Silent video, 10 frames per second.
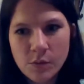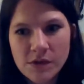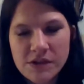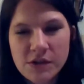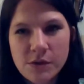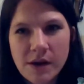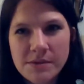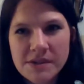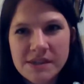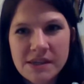we'll do,
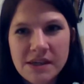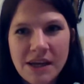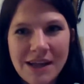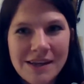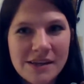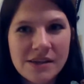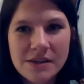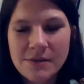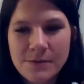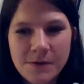I'm just going to, and
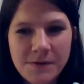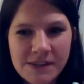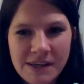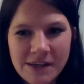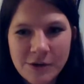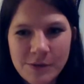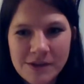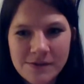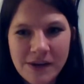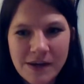50 cent
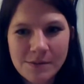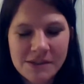increment is fine.